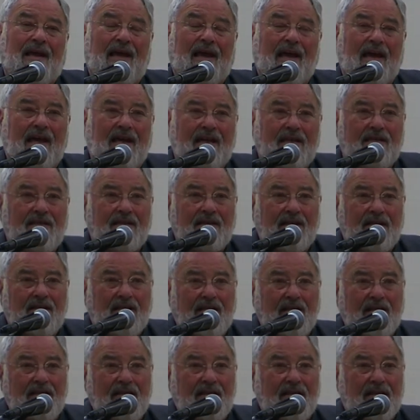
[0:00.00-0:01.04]
And
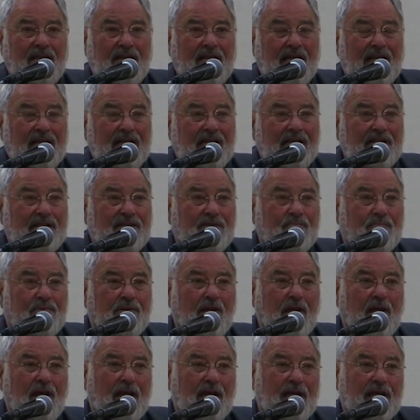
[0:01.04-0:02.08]
then that gets
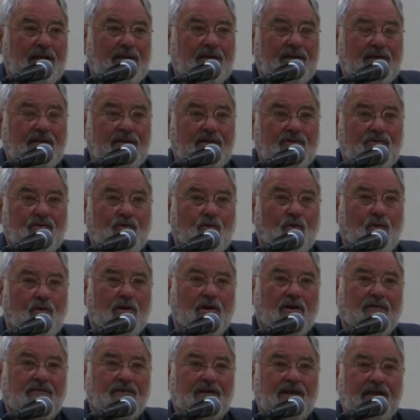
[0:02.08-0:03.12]
applied to all
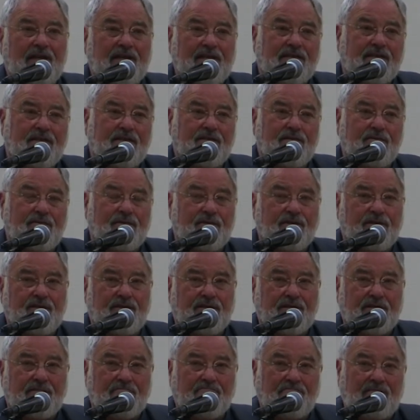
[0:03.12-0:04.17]
governing
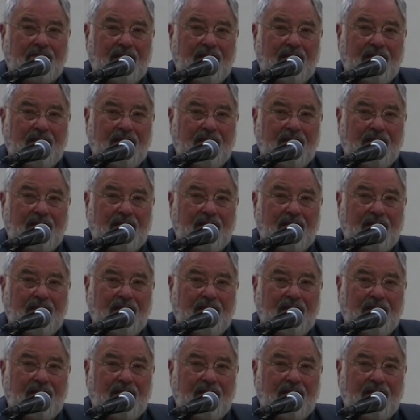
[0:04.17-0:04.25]
institutions,